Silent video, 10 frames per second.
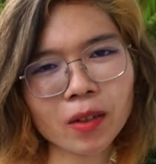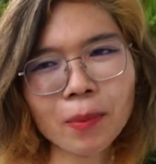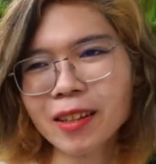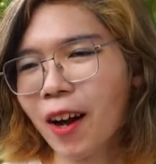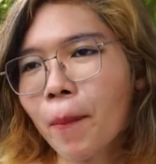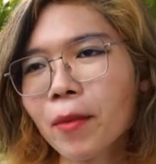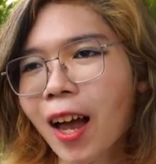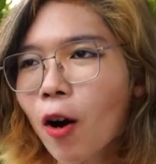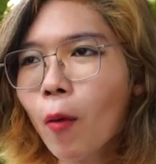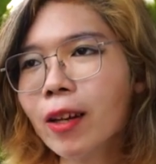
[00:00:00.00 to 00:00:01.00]
but yeah,
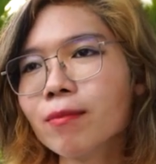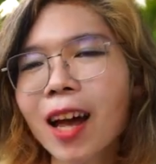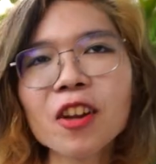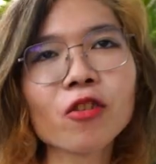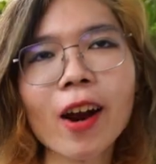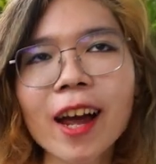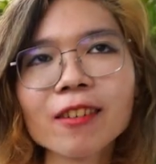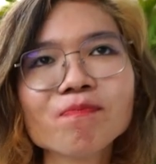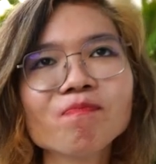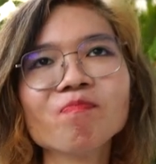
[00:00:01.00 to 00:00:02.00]
I went, I
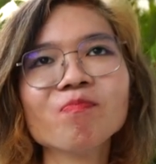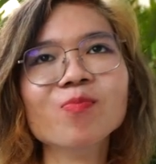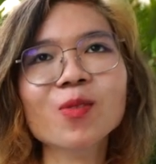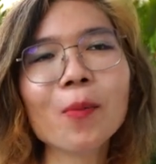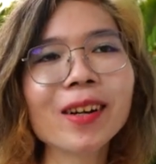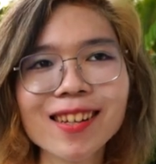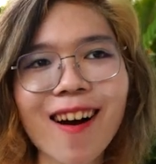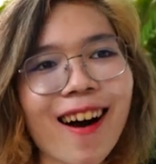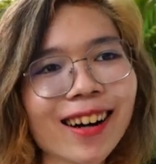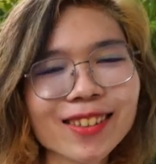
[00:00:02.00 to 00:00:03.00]
drank, nobody
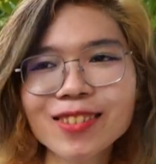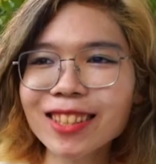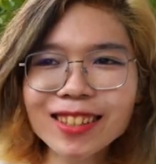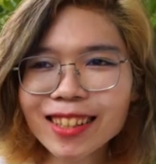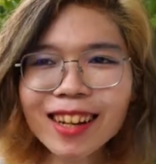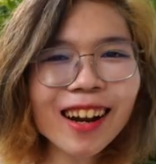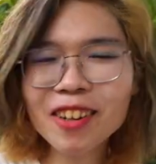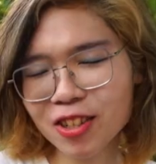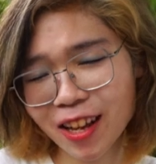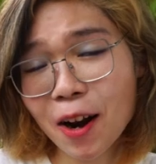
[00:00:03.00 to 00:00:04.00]
talked. It was just
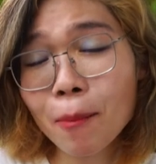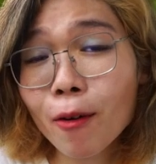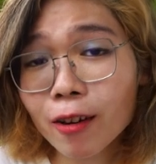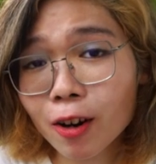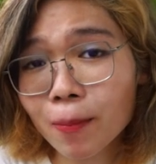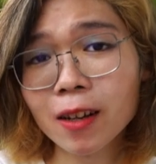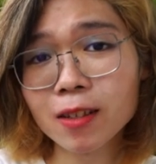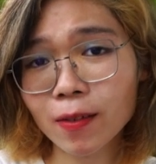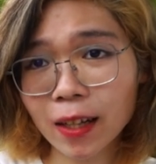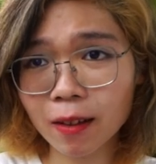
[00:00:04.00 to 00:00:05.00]
understandable, you know,
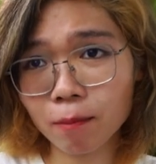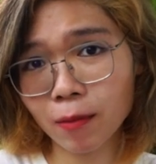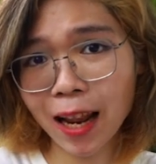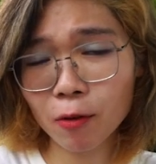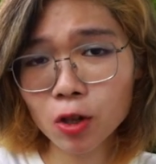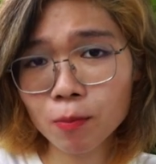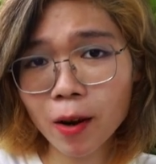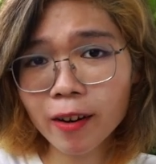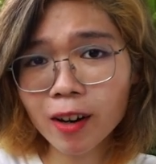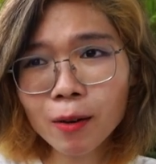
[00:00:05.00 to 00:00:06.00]
because of like the language
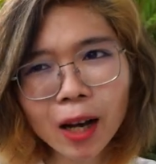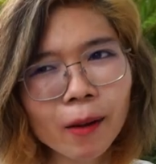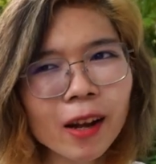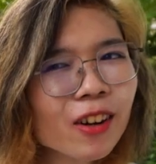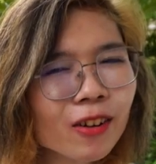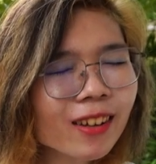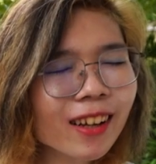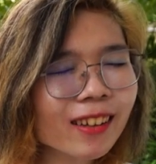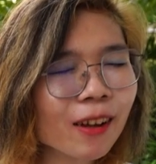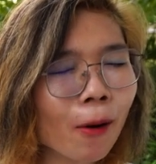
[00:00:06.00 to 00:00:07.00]
barrier. like I know that
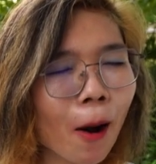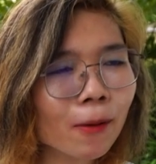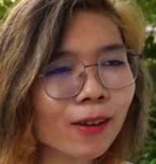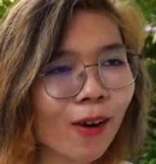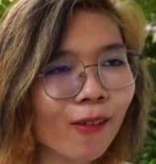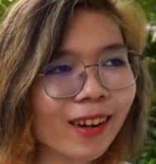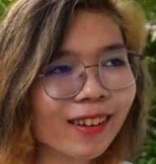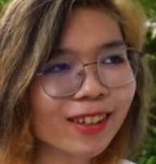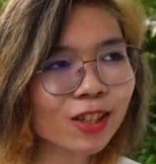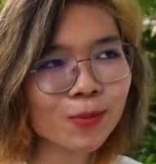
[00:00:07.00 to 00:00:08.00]
like they probably know
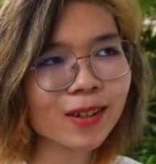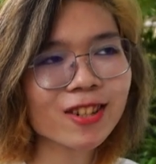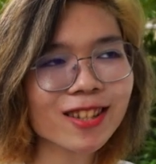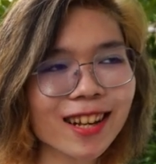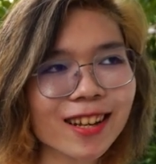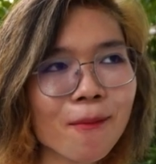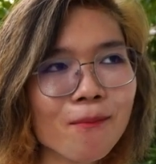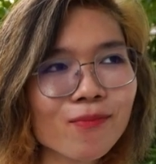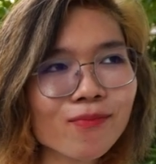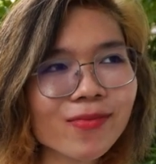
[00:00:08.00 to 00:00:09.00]
English, but just like
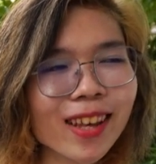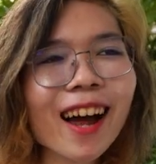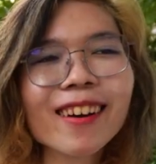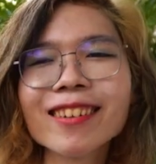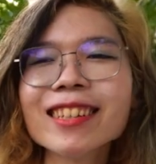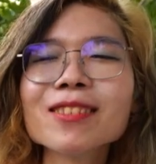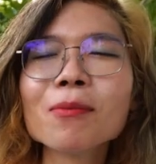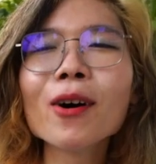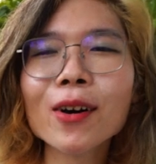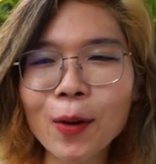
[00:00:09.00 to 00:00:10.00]
I don't know, it's
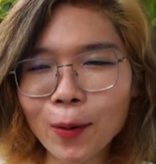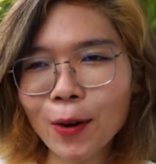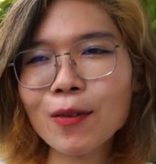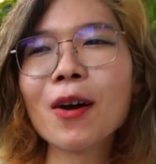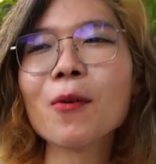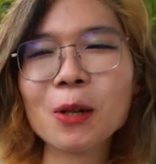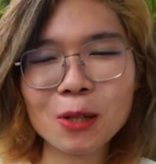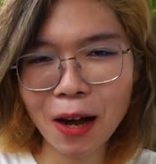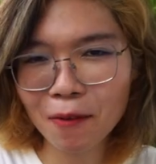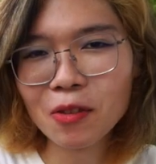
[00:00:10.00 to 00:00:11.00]
more cool if I would
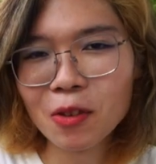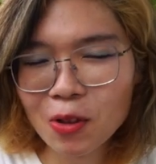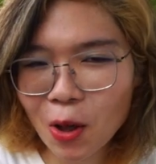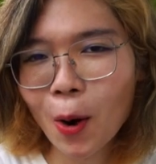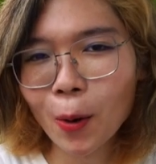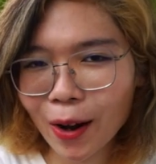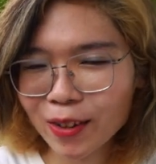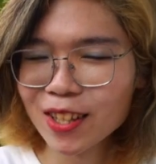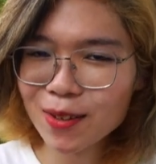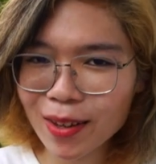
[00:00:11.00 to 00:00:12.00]
have know how
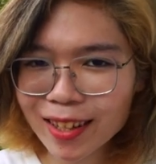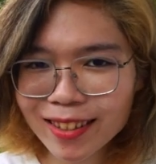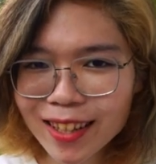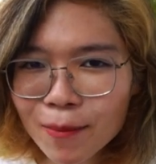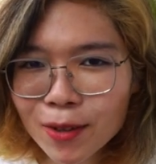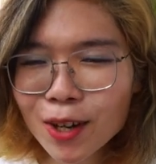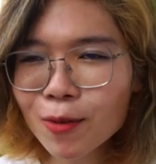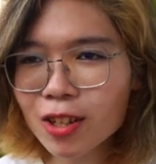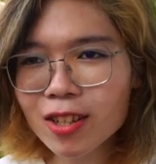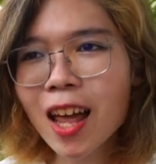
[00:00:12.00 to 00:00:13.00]
to speak to them, you know,
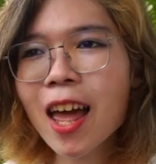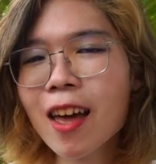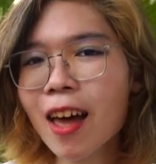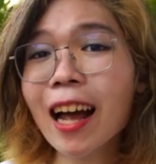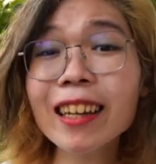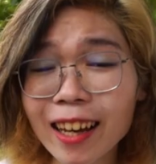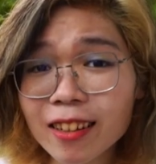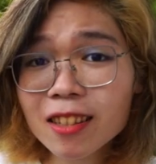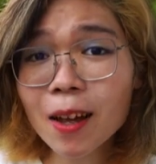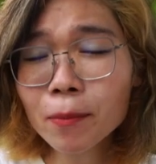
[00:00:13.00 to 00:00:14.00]
which is
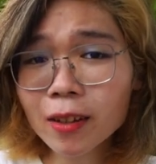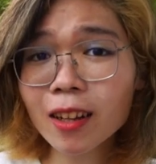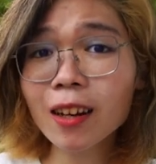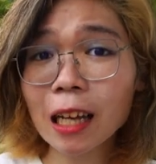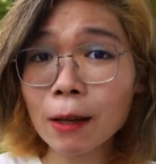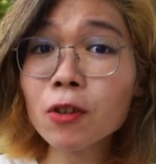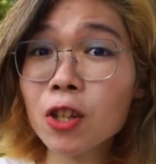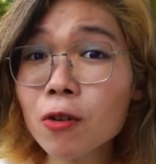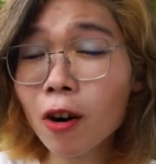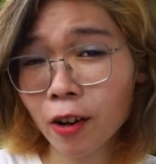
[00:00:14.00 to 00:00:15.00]
again something that like if
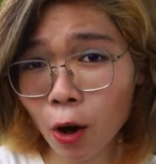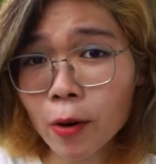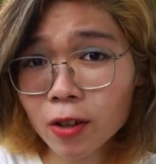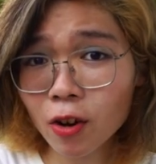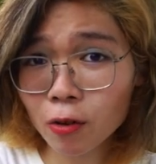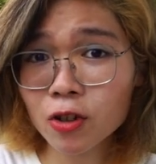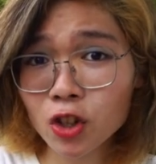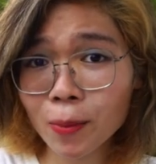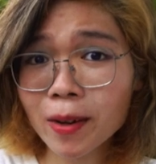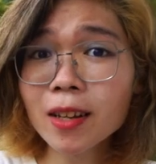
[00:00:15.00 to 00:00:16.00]
you are going to go to
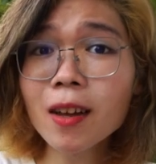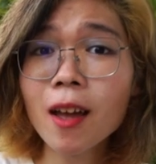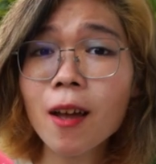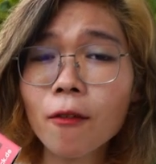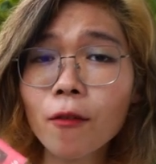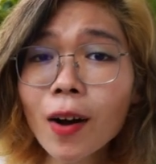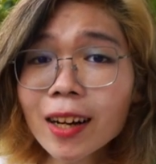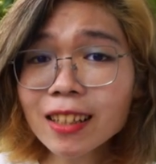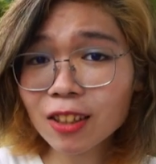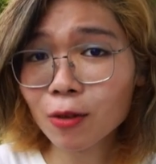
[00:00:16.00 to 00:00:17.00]
Germany,
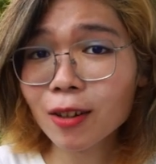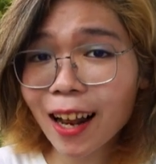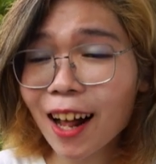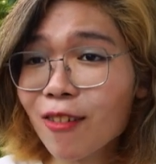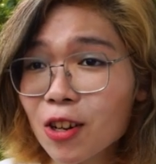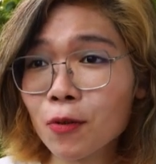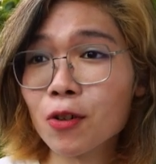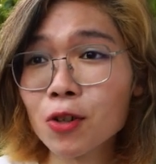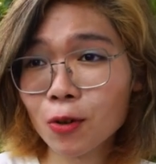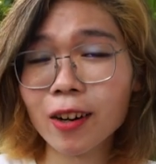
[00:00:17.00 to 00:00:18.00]
fucking know the language for
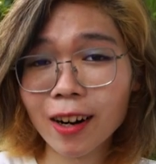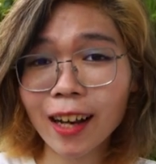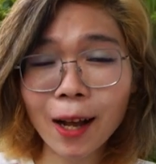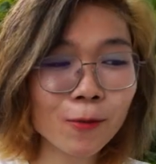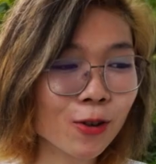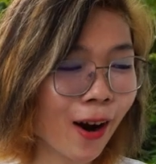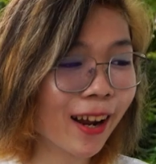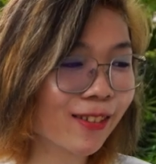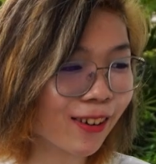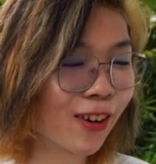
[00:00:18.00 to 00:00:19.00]
sure. Like I'm
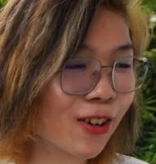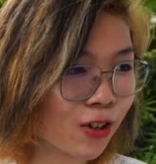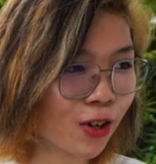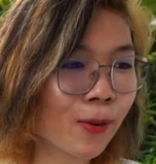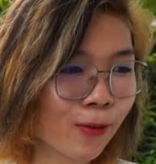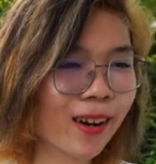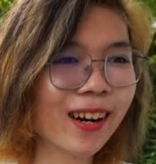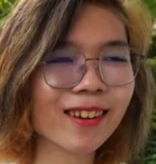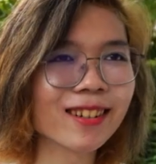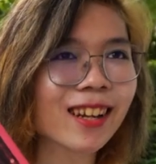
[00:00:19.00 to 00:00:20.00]
trying to learn German right
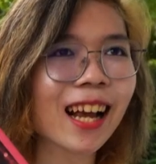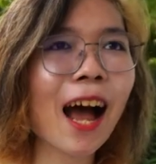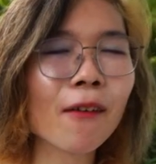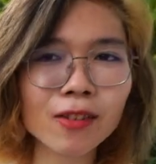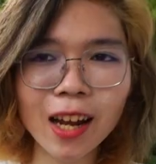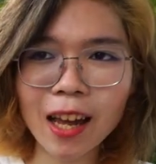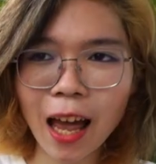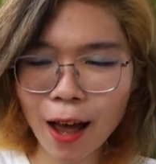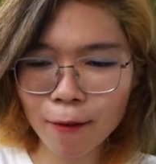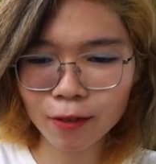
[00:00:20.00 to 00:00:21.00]
now because like after I
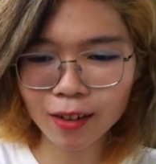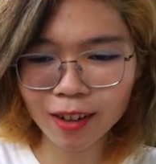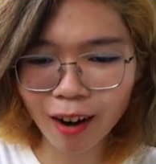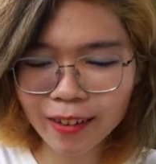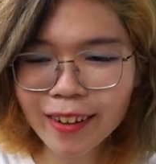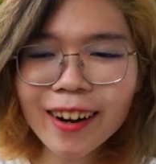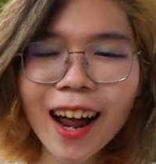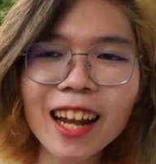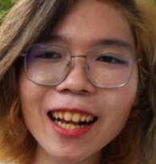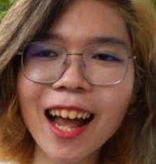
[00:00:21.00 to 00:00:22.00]
have gone there,
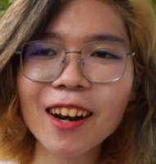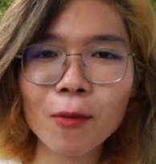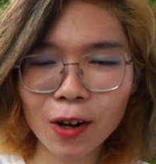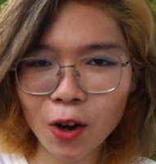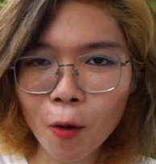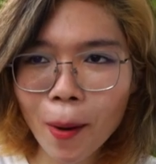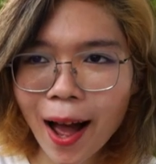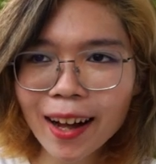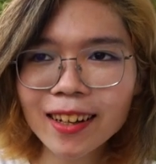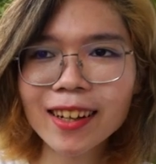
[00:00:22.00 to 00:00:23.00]
I kind of want to go
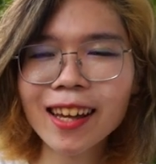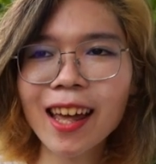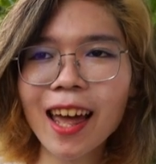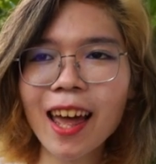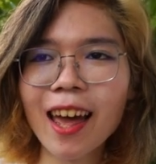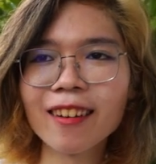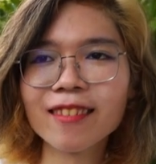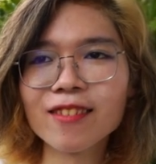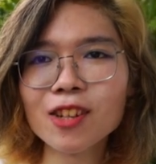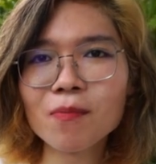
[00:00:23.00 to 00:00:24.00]
back.
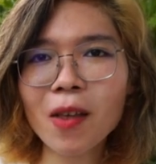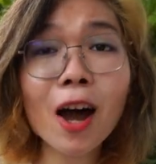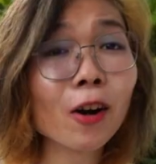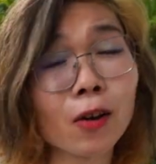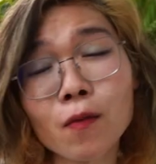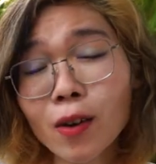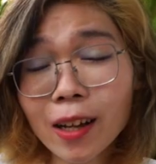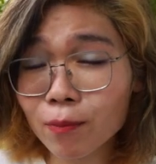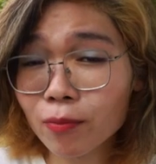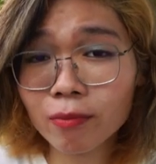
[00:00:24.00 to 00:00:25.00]
And I don't know if
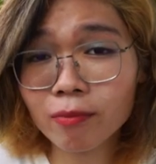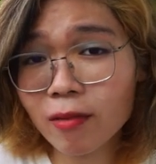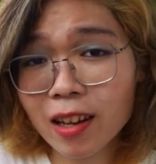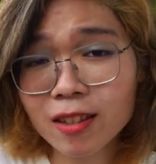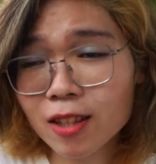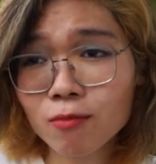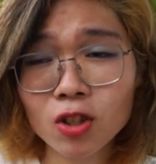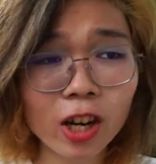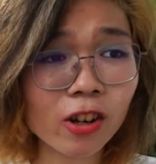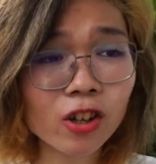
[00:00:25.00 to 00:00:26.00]
like things
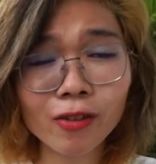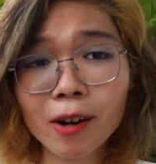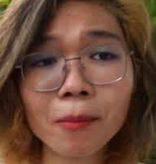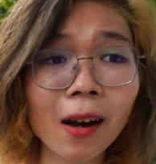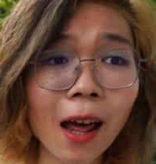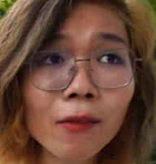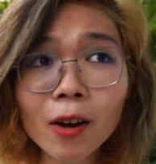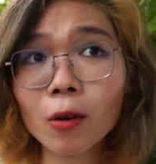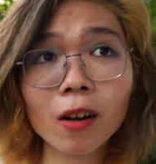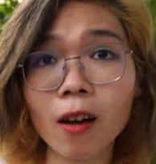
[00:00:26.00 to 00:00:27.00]
change around my life,
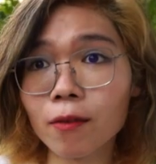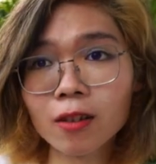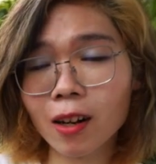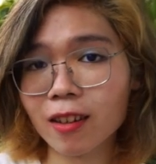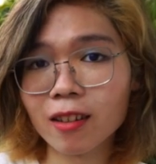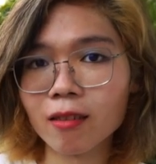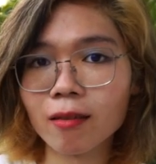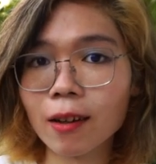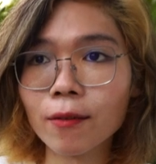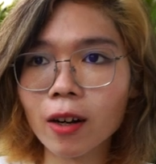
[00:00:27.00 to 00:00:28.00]
I would love to like you know
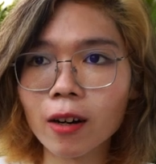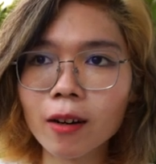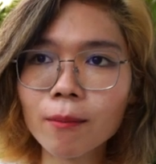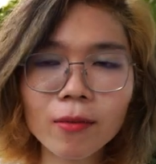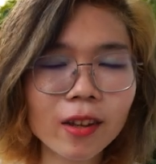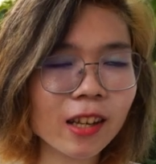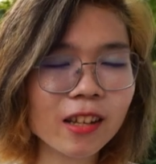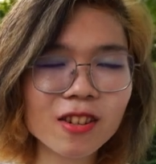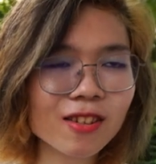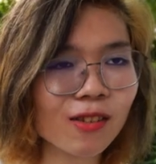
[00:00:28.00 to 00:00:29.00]
live there.
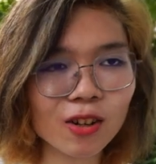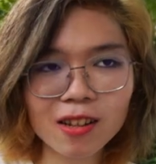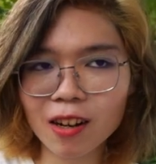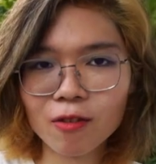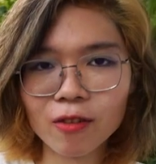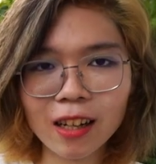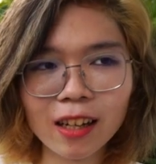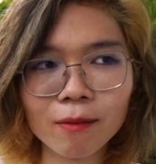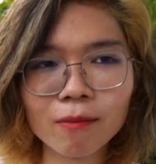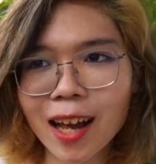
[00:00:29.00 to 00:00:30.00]
It just looks like a
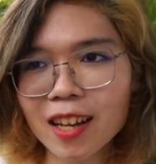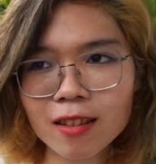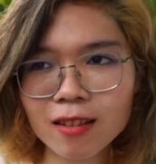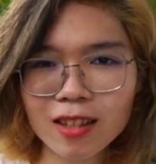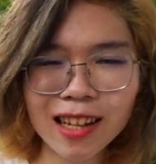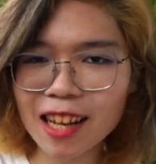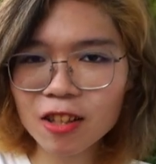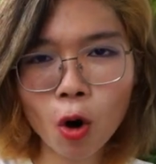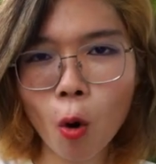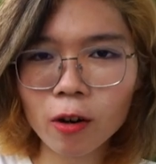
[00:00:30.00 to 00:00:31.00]
really nice
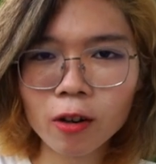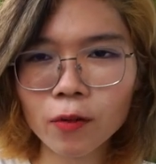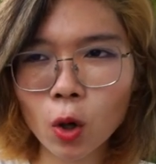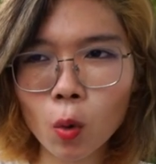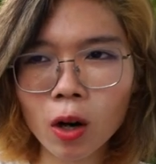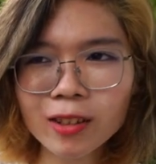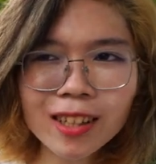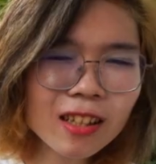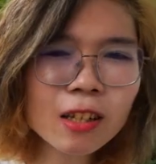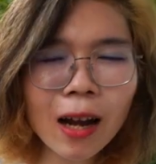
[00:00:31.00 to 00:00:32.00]
slice corner of the world
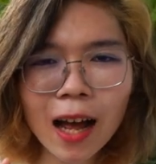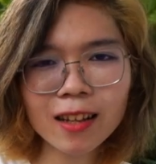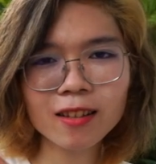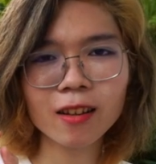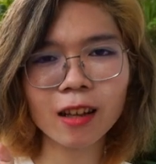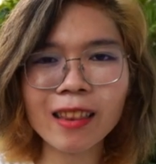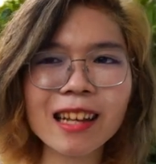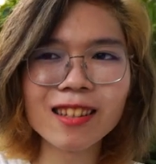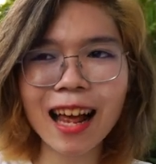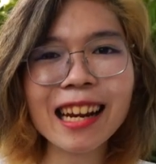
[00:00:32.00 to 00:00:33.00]
that still has the
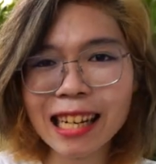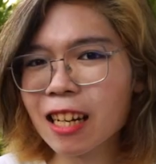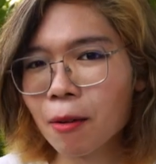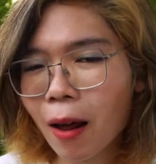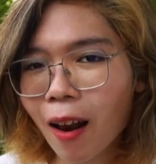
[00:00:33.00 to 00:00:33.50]
things I need in my